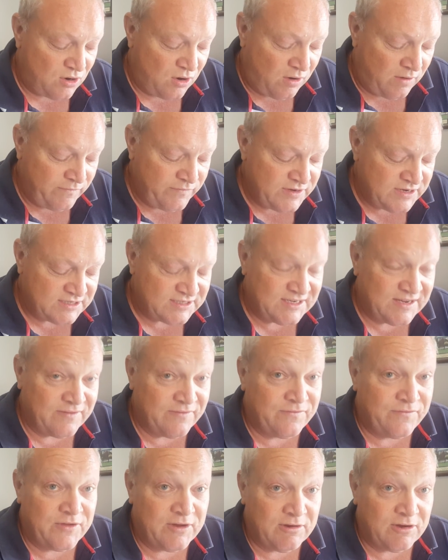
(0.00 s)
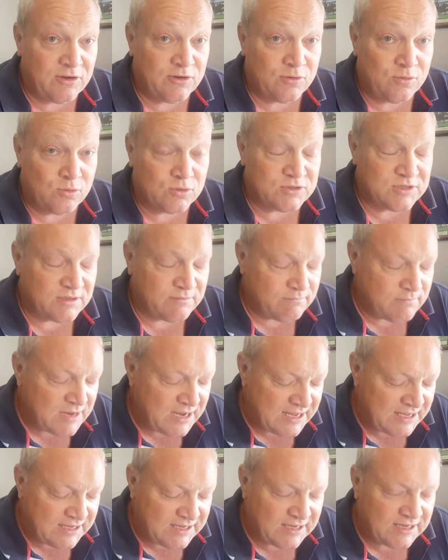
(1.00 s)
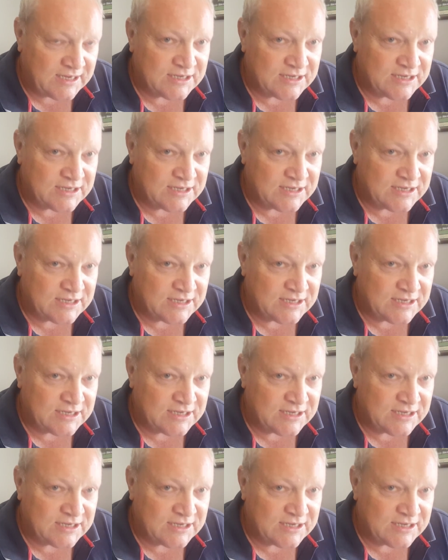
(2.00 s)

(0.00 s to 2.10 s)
obviously a very good horse in the making.